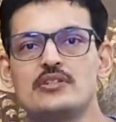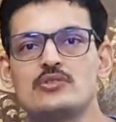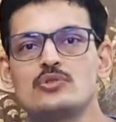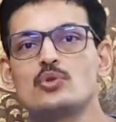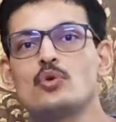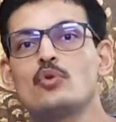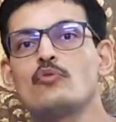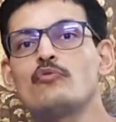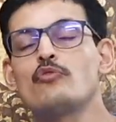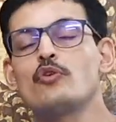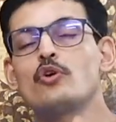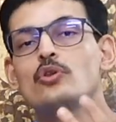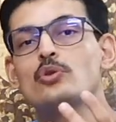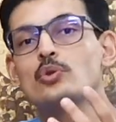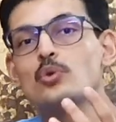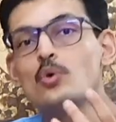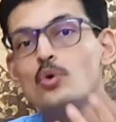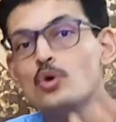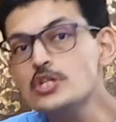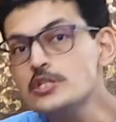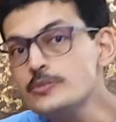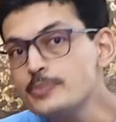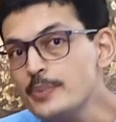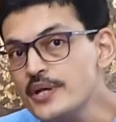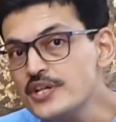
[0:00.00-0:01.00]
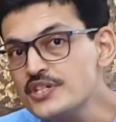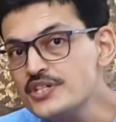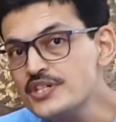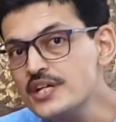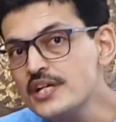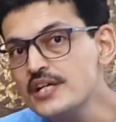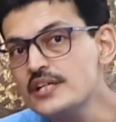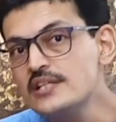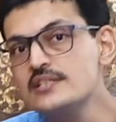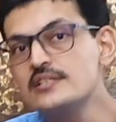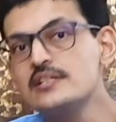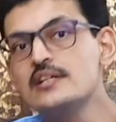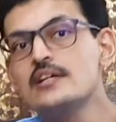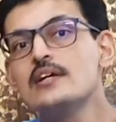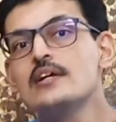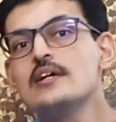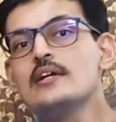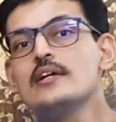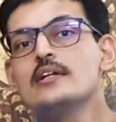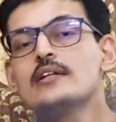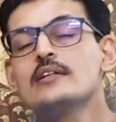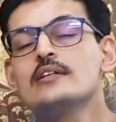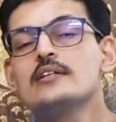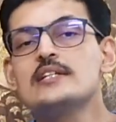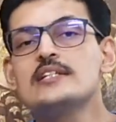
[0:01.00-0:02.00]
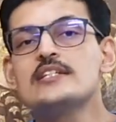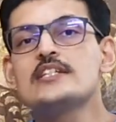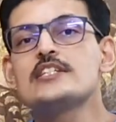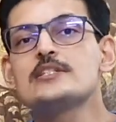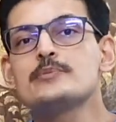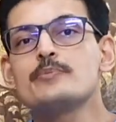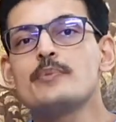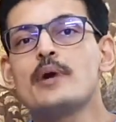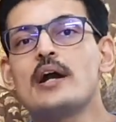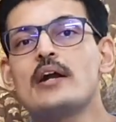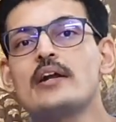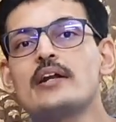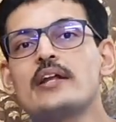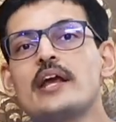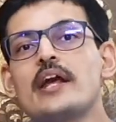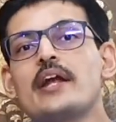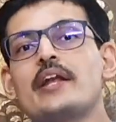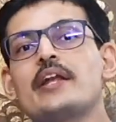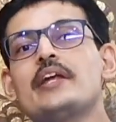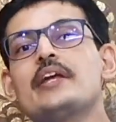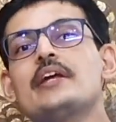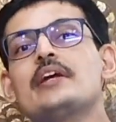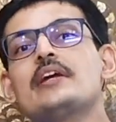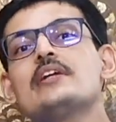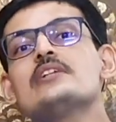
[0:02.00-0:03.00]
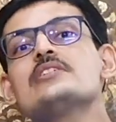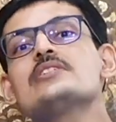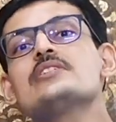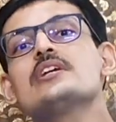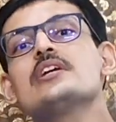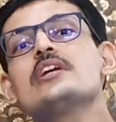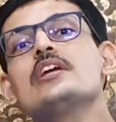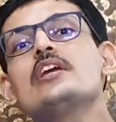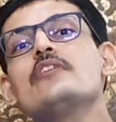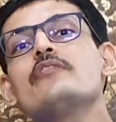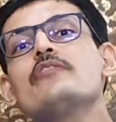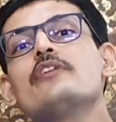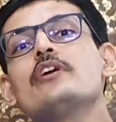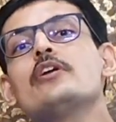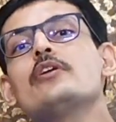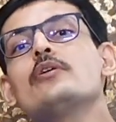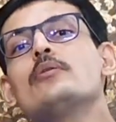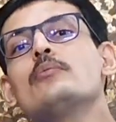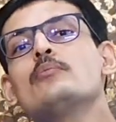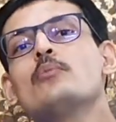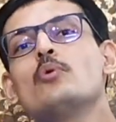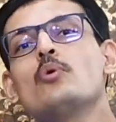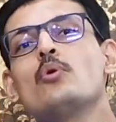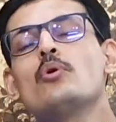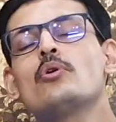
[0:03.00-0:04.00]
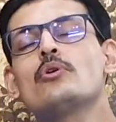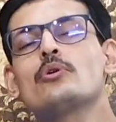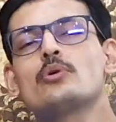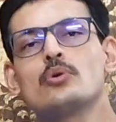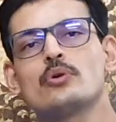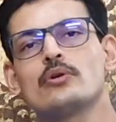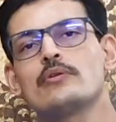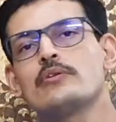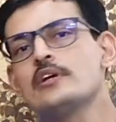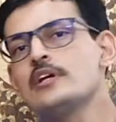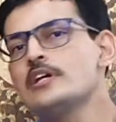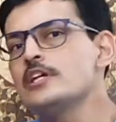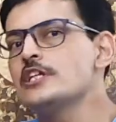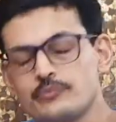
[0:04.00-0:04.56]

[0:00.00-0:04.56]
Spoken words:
So for those patients, this SMART technique is even more good.